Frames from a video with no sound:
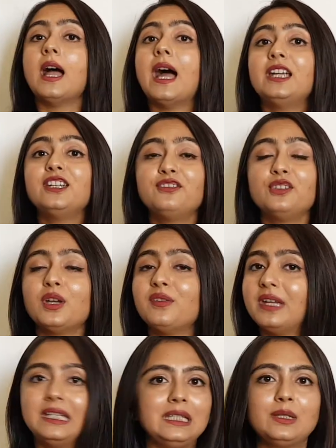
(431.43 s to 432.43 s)
And if you have
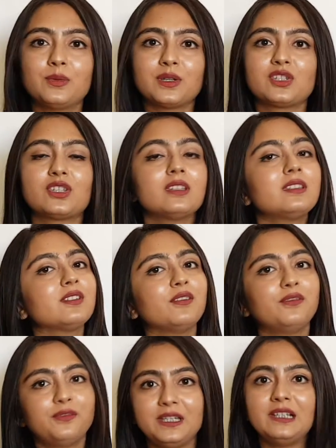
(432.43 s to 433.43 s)
any questions,
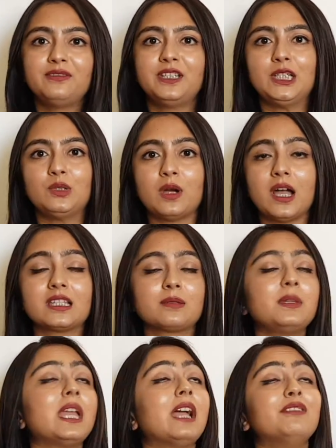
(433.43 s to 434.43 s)
feel free to ask
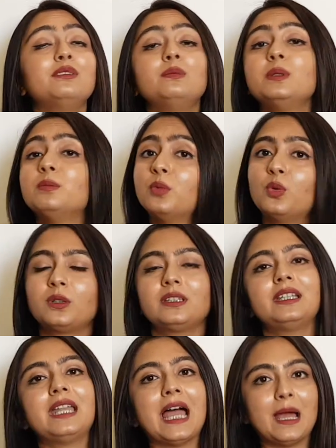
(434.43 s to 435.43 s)
me. I will be more
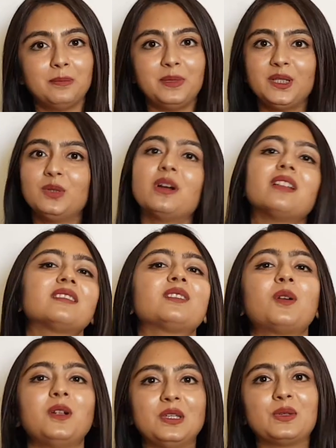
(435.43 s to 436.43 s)
than happy to answer
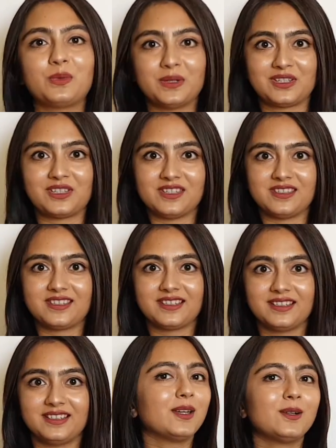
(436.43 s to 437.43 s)
all your questions.
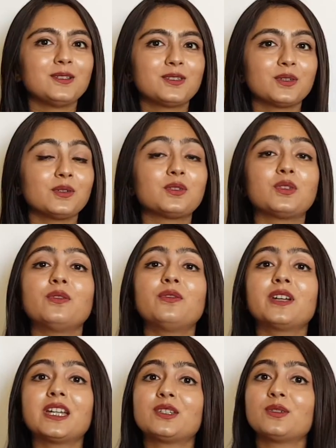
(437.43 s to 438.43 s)
And also, don't
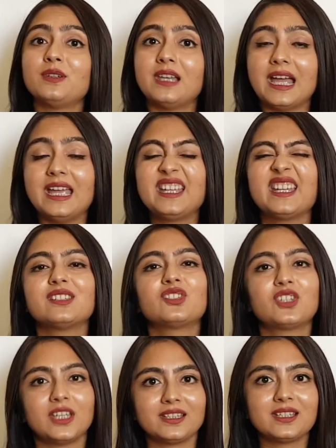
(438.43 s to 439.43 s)
forget to like and
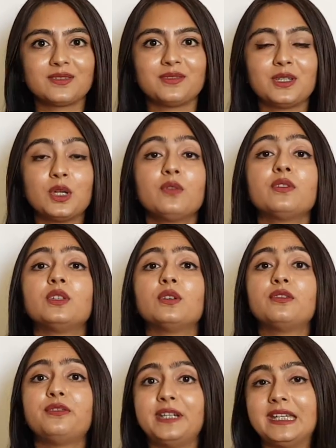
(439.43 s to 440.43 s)
share this video with your
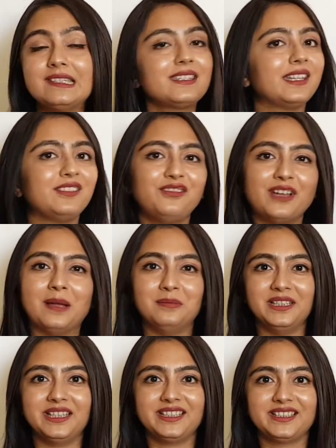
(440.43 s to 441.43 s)
friends and
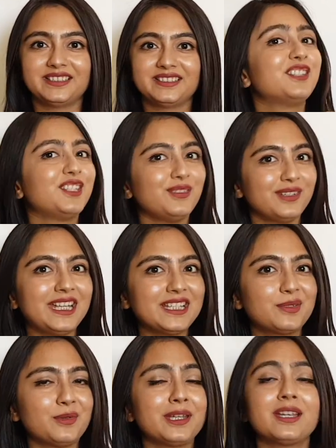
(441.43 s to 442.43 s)
family. See you
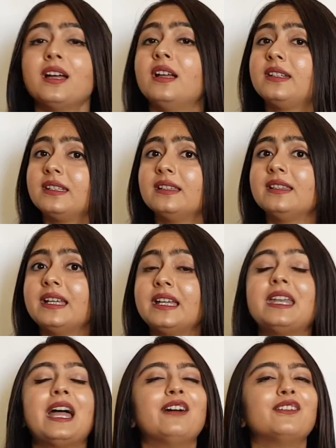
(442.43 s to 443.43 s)
next week. Till
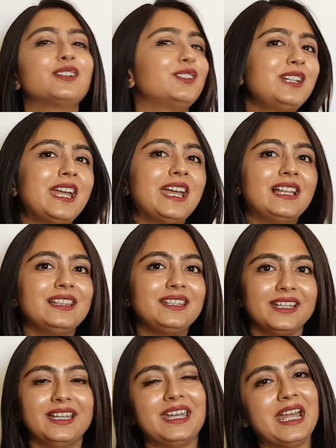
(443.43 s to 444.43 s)
then, have a good health
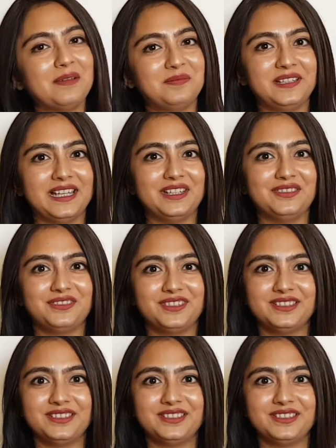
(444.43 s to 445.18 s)
and happy life.